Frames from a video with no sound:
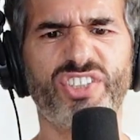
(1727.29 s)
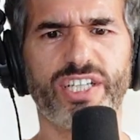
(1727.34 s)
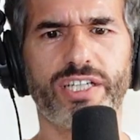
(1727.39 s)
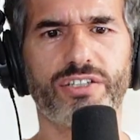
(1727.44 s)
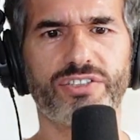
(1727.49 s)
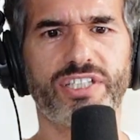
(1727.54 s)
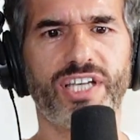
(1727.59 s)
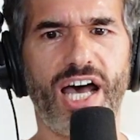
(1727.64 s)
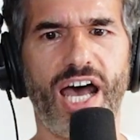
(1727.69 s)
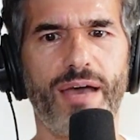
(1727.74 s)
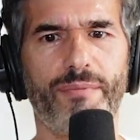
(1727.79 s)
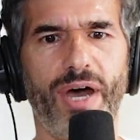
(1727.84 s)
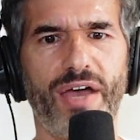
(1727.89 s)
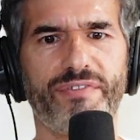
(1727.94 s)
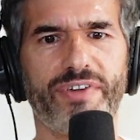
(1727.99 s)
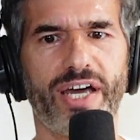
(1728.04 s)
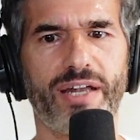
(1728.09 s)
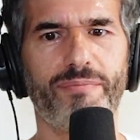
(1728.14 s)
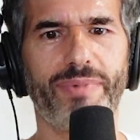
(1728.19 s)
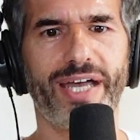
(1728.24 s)
single time
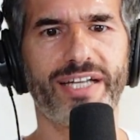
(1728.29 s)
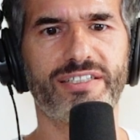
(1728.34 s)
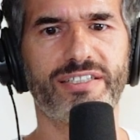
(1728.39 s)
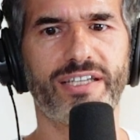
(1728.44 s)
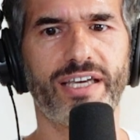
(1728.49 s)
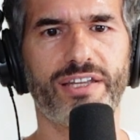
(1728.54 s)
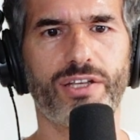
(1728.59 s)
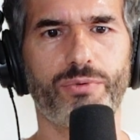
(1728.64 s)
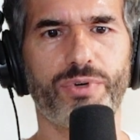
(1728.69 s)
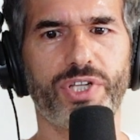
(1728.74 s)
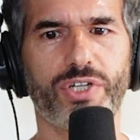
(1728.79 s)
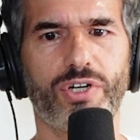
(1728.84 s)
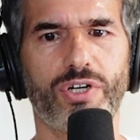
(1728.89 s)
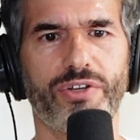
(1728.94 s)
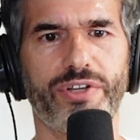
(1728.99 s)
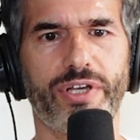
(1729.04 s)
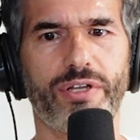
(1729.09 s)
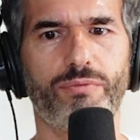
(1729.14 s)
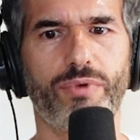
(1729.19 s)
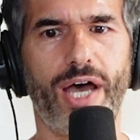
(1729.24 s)
I've gotten back together with a
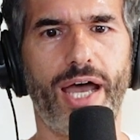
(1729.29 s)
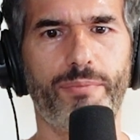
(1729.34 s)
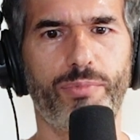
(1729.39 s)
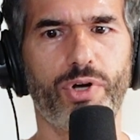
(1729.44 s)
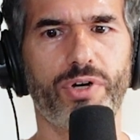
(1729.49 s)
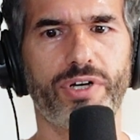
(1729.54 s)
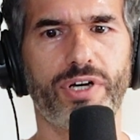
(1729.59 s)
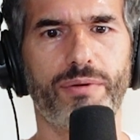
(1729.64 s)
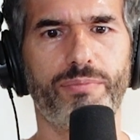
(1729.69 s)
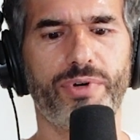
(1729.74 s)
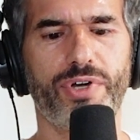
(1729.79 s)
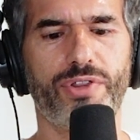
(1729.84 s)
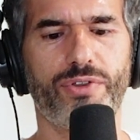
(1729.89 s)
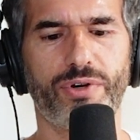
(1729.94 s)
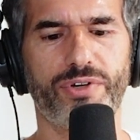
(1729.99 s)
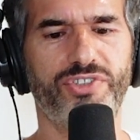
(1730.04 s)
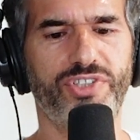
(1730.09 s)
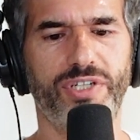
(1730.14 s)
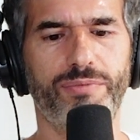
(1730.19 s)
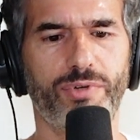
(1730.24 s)
girl that I broke up with,
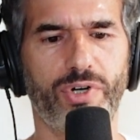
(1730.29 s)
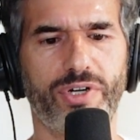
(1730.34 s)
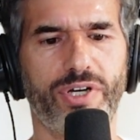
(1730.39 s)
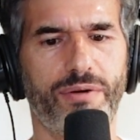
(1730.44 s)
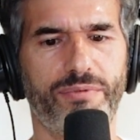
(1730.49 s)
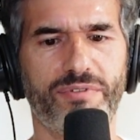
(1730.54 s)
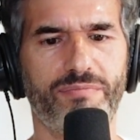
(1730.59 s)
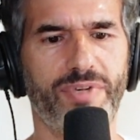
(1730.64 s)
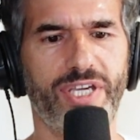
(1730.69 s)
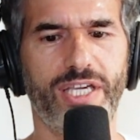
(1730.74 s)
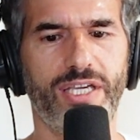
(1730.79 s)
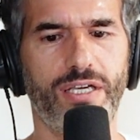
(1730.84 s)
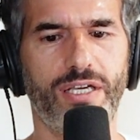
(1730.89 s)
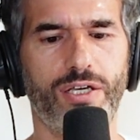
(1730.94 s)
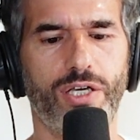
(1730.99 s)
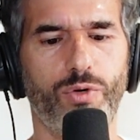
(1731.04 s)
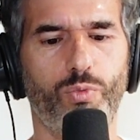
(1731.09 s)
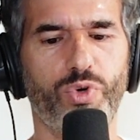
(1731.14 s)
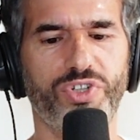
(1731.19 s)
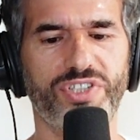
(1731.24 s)
or she broke up with
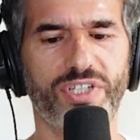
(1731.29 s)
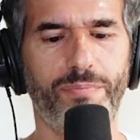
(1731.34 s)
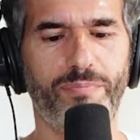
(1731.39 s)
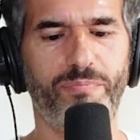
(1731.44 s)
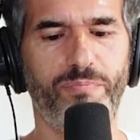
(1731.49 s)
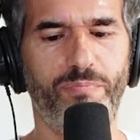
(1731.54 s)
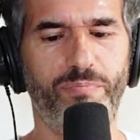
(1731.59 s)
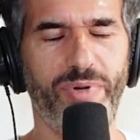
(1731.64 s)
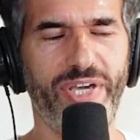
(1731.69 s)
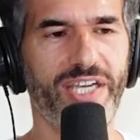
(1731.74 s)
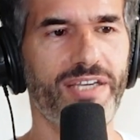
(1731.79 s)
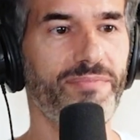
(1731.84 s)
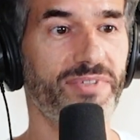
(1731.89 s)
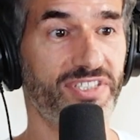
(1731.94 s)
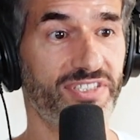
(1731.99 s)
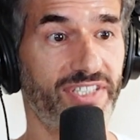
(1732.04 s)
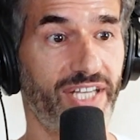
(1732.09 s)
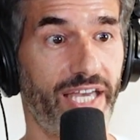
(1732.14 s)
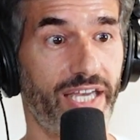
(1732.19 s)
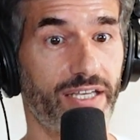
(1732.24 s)
me, was a big
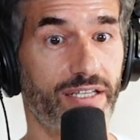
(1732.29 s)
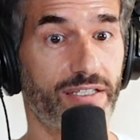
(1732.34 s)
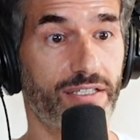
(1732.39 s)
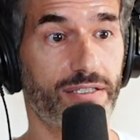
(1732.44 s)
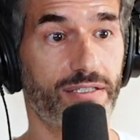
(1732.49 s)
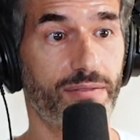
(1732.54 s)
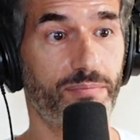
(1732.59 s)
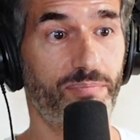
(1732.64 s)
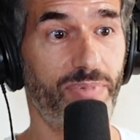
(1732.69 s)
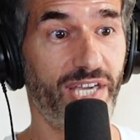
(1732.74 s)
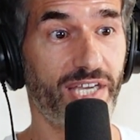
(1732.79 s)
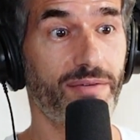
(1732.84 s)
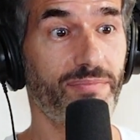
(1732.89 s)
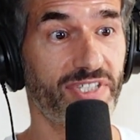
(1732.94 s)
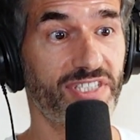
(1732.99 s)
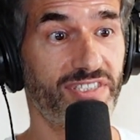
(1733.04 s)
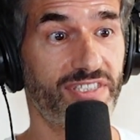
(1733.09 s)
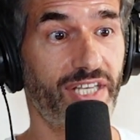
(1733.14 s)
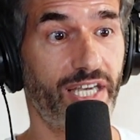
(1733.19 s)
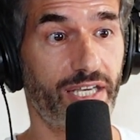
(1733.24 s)
mistake. Big
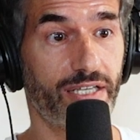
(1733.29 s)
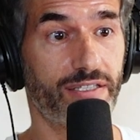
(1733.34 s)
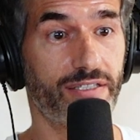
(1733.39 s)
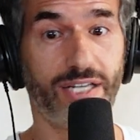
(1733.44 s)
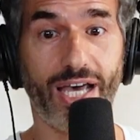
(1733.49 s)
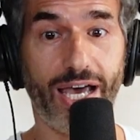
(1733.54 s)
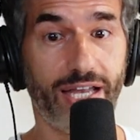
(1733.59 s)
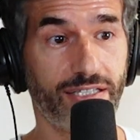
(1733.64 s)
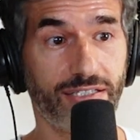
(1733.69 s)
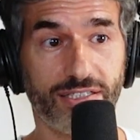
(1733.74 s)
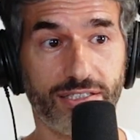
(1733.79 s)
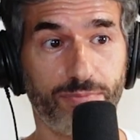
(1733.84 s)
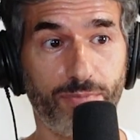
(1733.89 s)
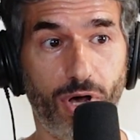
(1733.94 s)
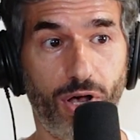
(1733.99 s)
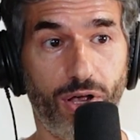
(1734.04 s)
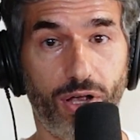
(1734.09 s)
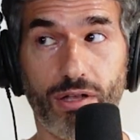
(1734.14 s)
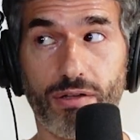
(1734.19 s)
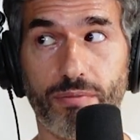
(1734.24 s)
mistake, not
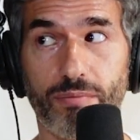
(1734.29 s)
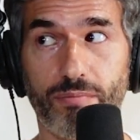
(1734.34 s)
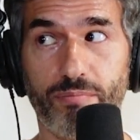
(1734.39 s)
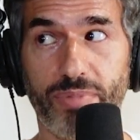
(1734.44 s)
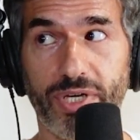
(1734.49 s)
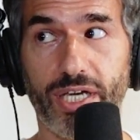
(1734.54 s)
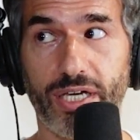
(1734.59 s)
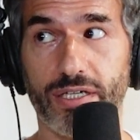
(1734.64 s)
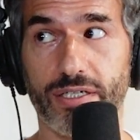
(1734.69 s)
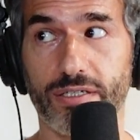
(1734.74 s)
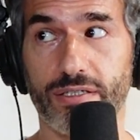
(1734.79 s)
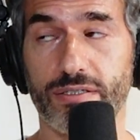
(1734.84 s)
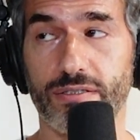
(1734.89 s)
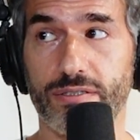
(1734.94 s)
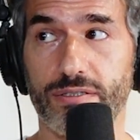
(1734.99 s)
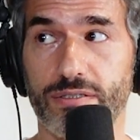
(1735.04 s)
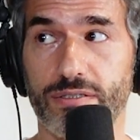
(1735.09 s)
small. Big.